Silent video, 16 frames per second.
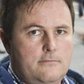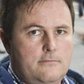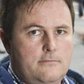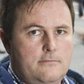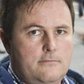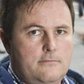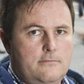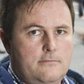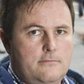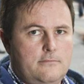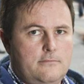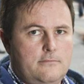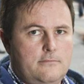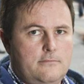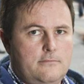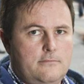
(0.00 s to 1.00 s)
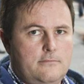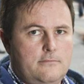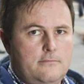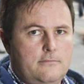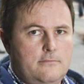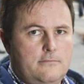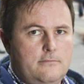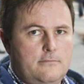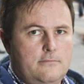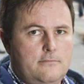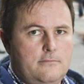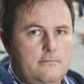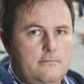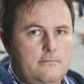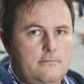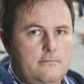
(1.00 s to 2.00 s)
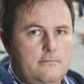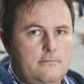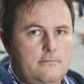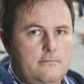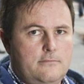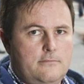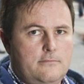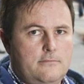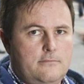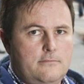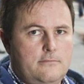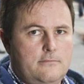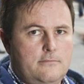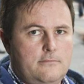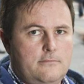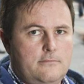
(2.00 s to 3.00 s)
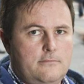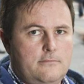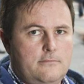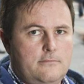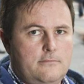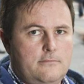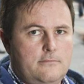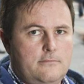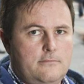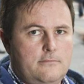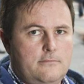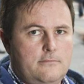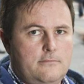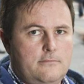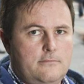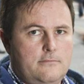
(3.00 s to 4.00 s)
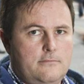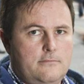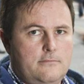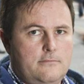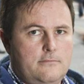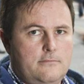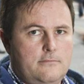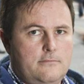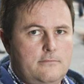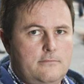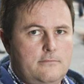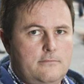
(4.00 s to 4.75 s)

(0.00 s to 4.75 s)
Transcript: This is a still picture; no speech is visible.